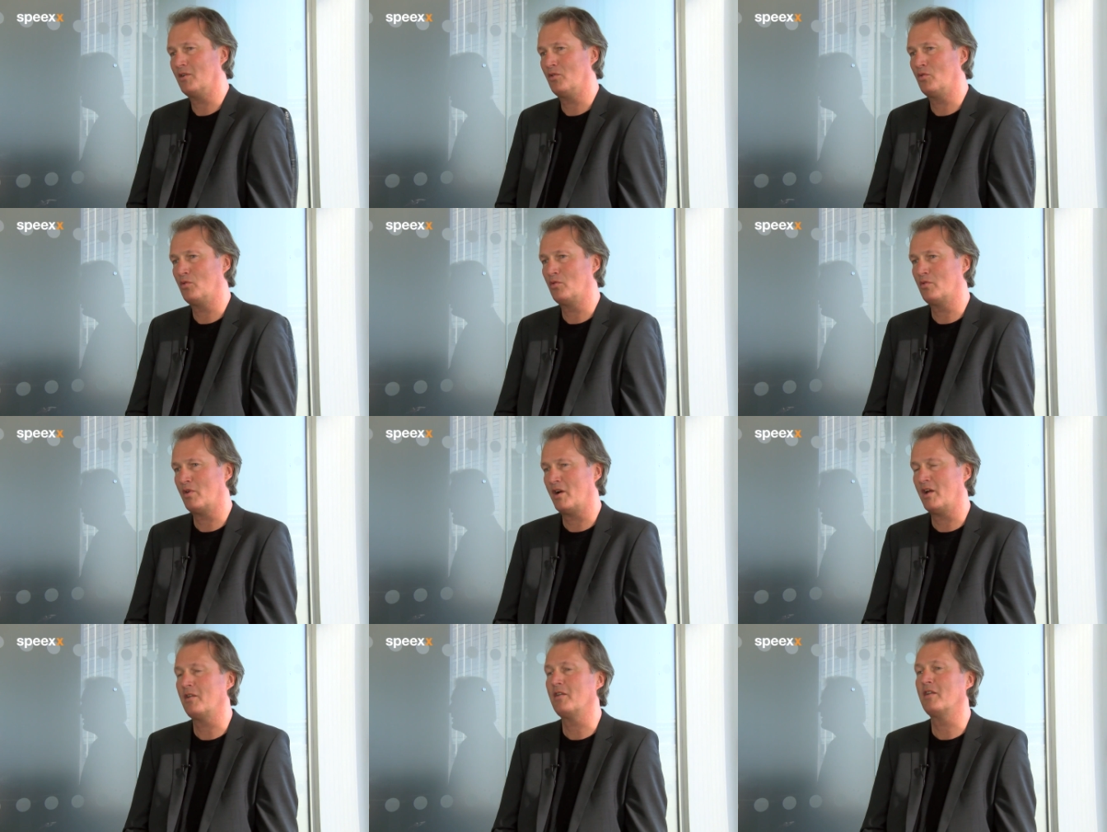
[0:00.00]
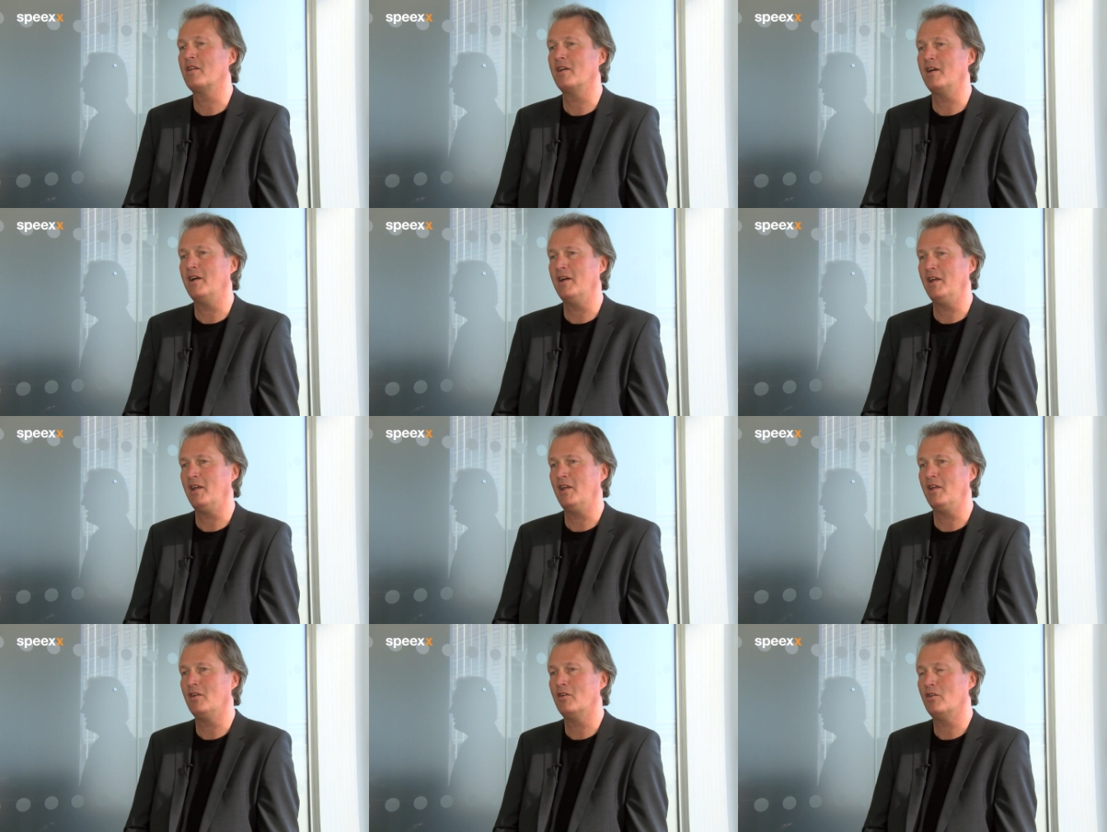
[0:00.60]
who run
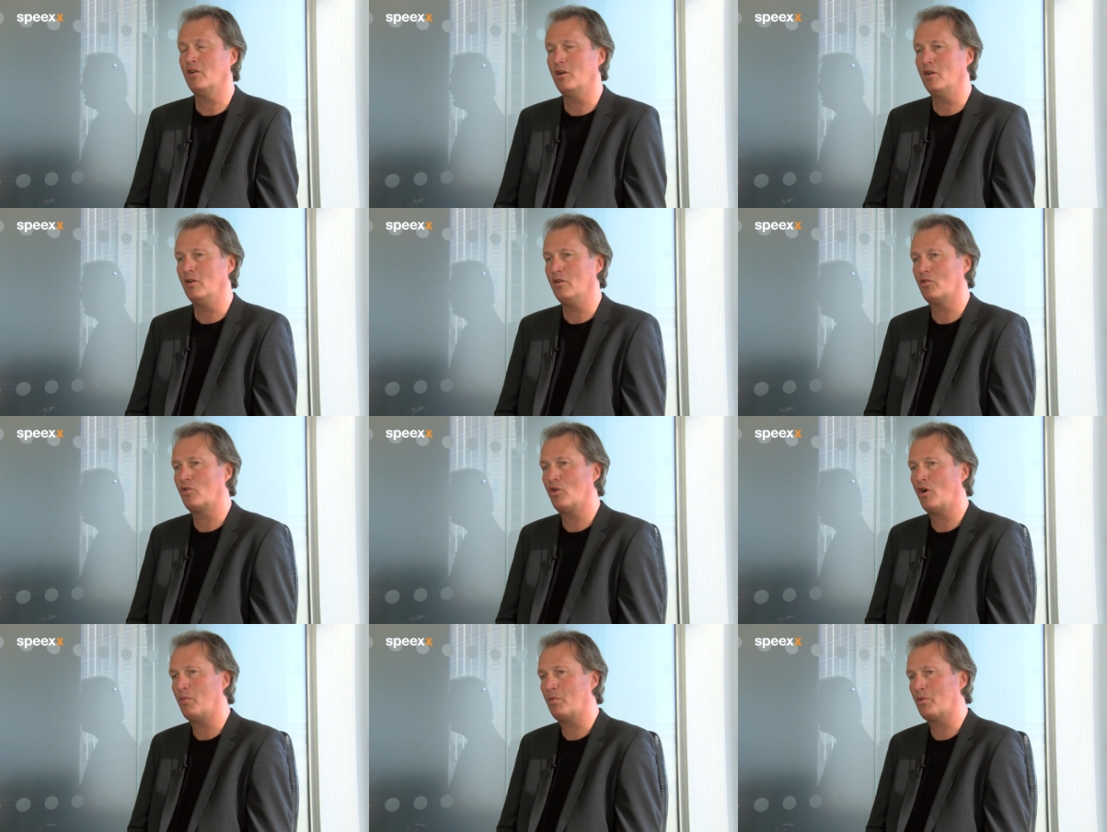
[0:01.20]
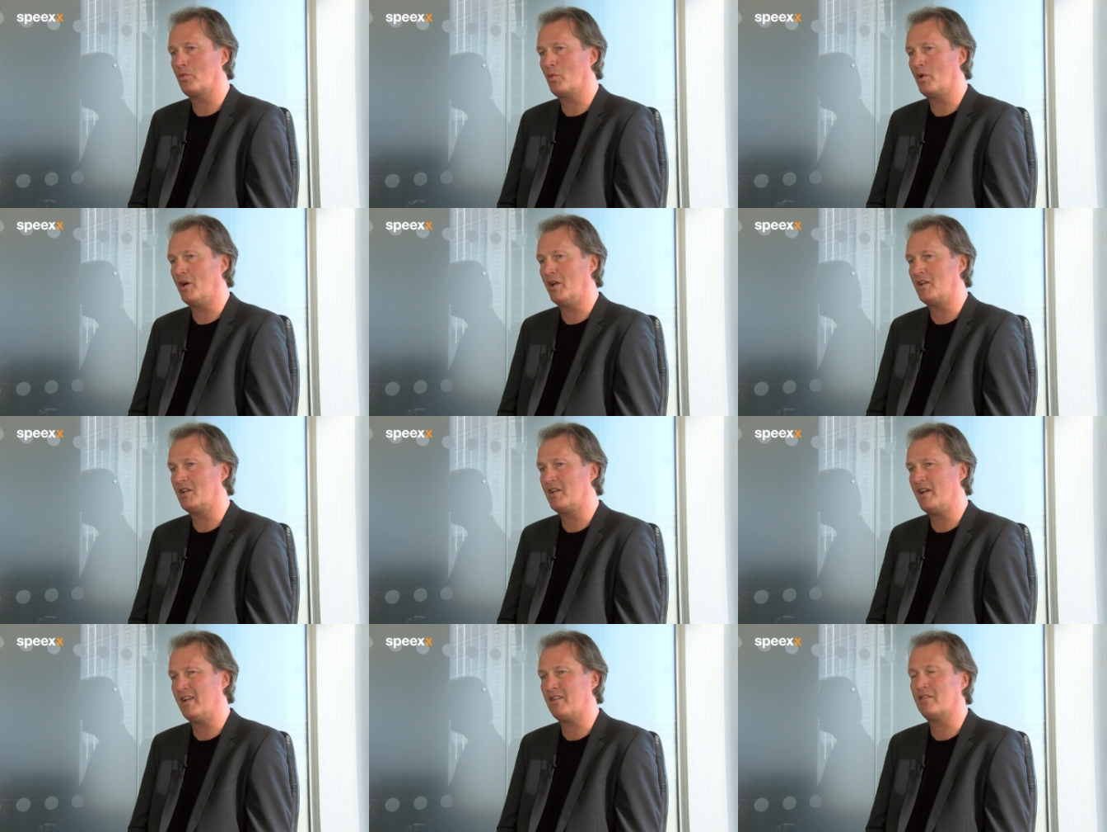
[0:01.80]
a
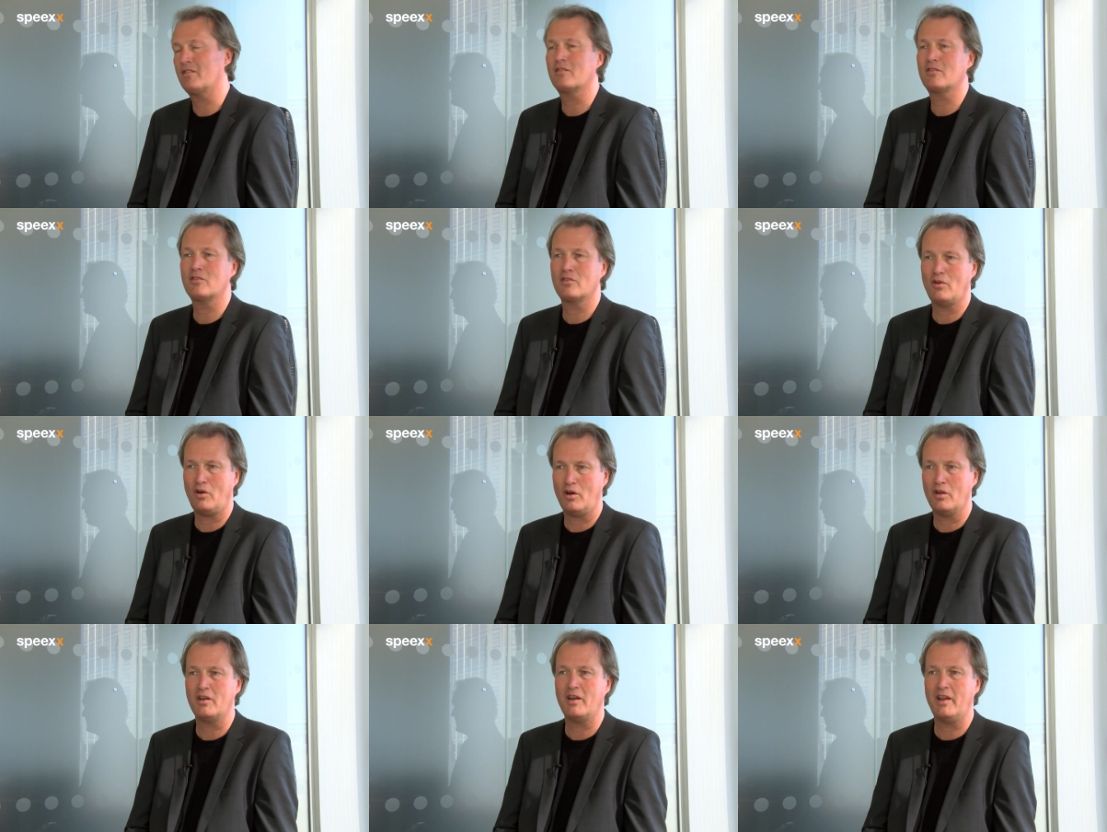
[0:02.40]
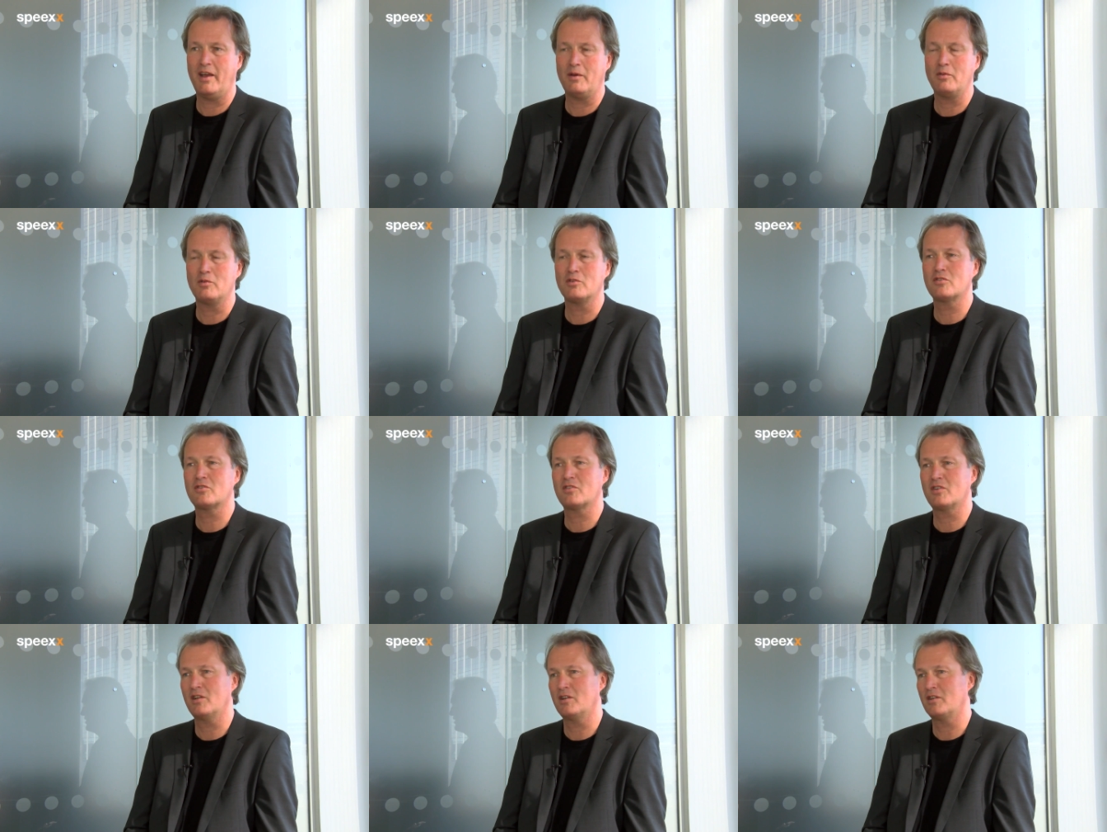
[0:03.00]
corporate-wide test on
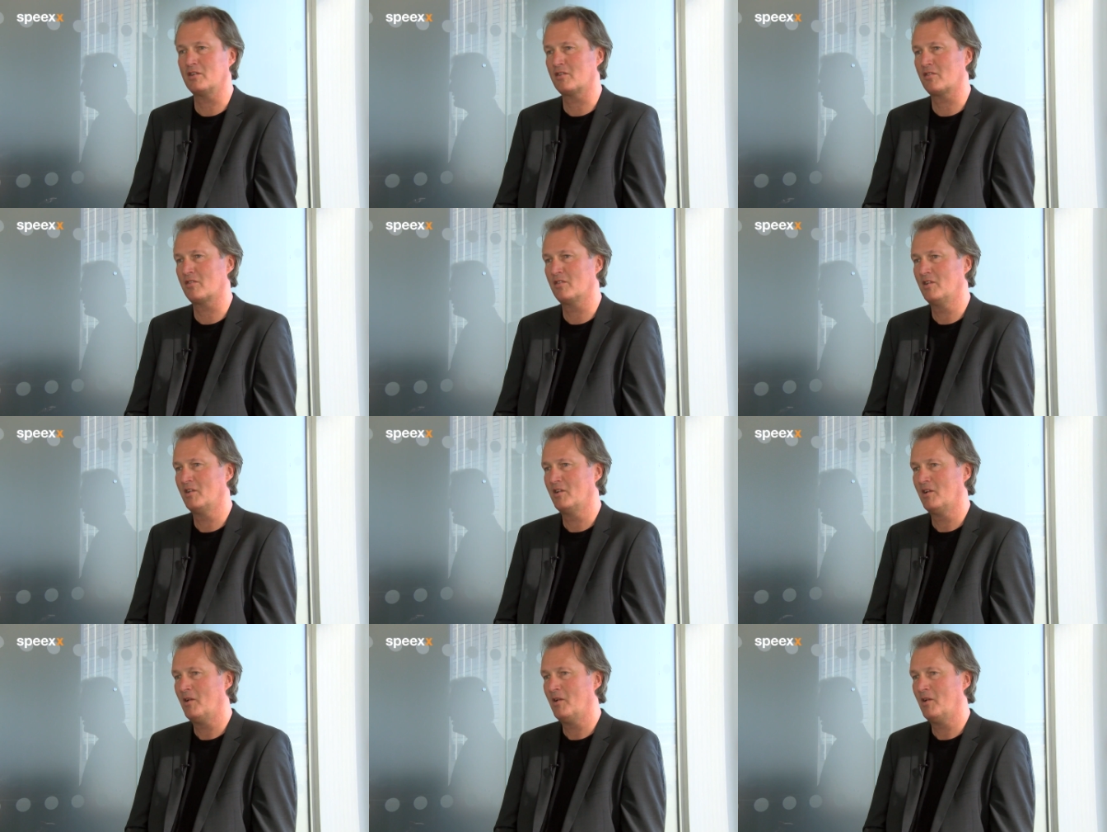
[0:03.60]
language skills.